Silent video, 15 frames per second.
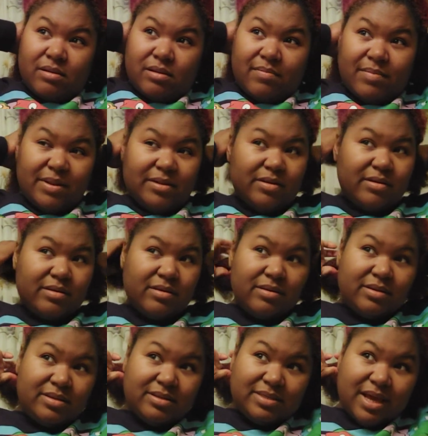I'm gonna
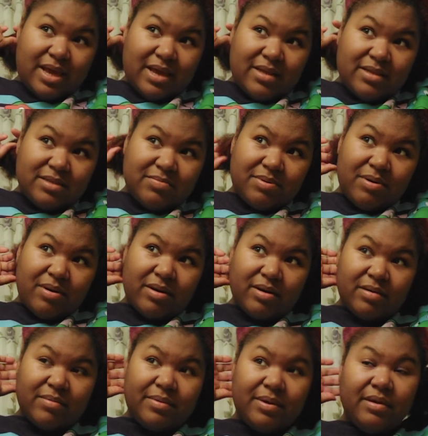tie this part
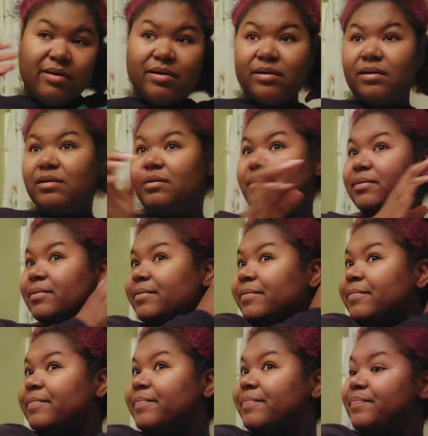up here.
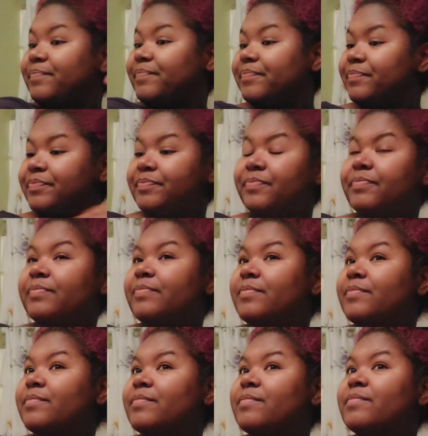
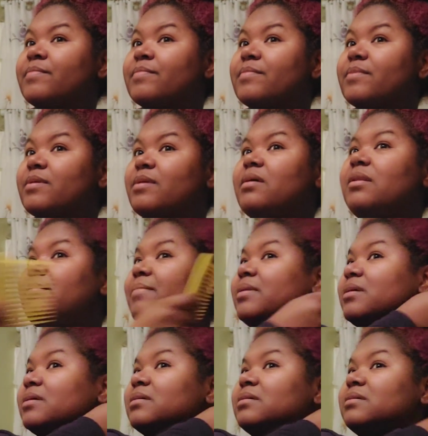And I'm
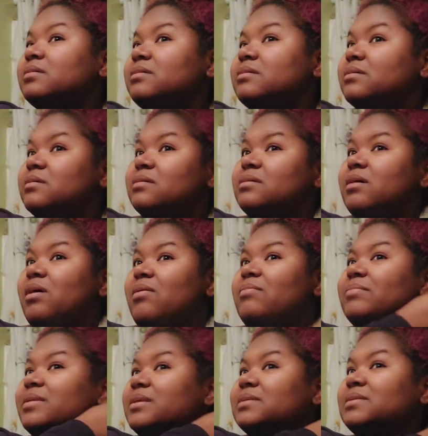gonna
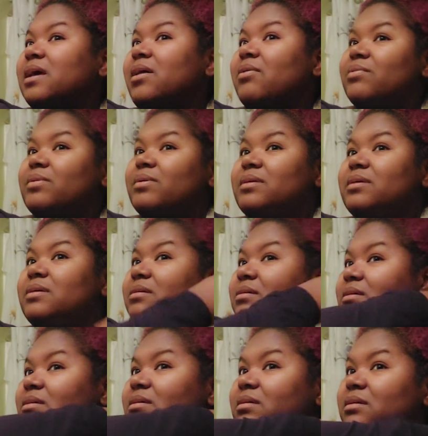comb this out really
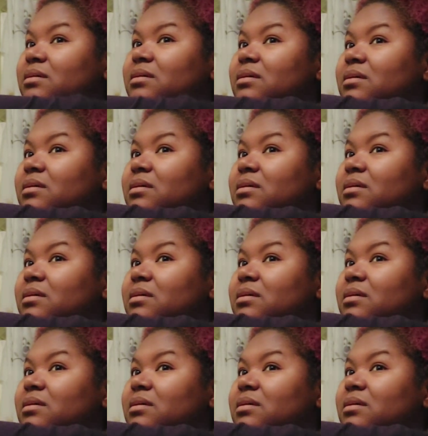good.